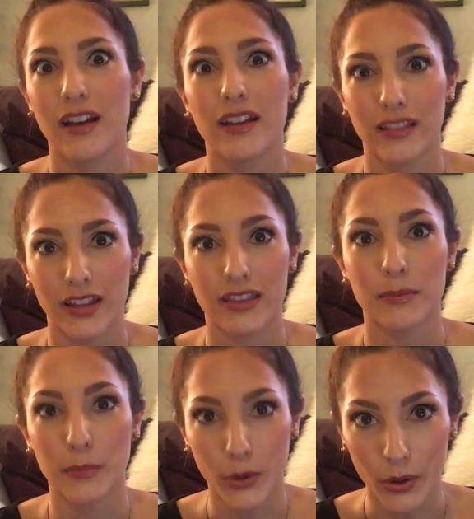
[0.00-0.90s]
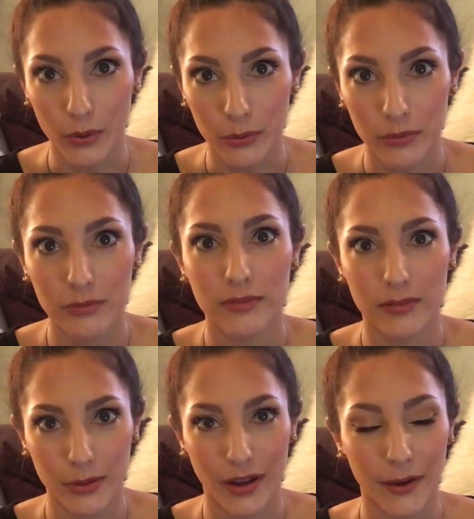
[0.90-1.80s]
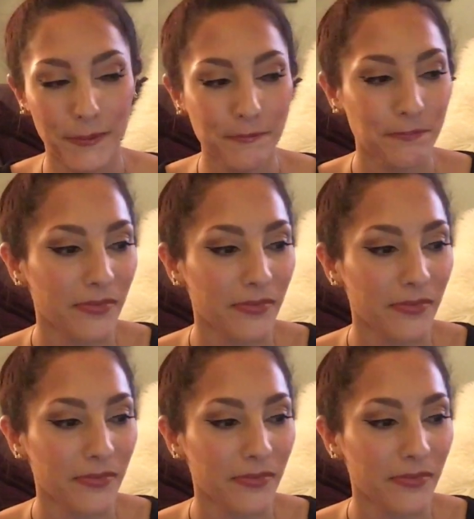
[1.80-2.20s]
and let them go, okay?